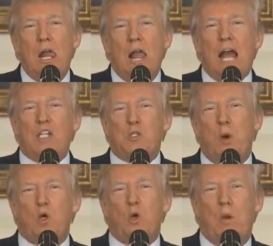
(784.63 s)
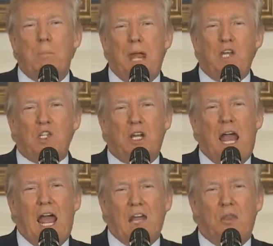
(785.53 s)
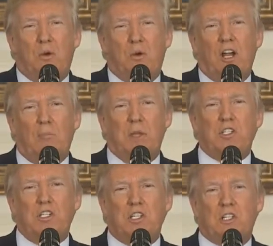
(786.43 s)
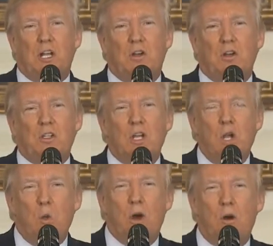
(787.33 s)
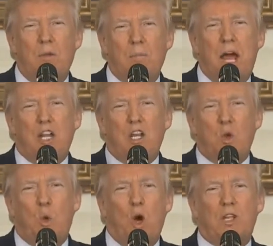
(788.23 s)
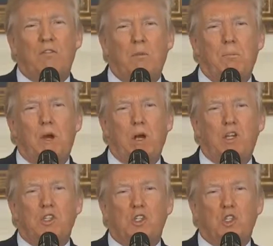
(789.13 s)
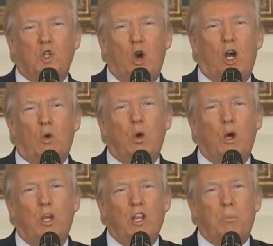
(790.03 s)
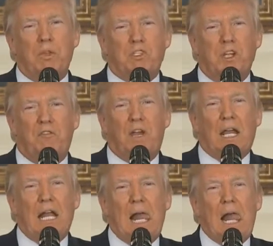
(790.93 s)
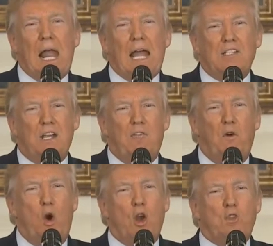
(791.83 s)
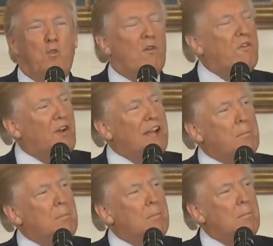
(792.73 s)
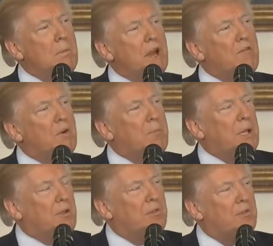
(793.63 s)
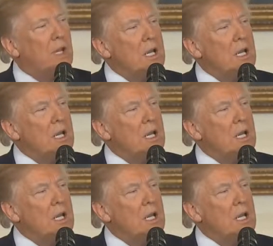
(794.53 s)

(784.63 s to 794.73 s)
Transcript: I spoke to a major gathering of business leaders where I reminded the world of America's historic role in the Pacific as a force for freedom and for peace.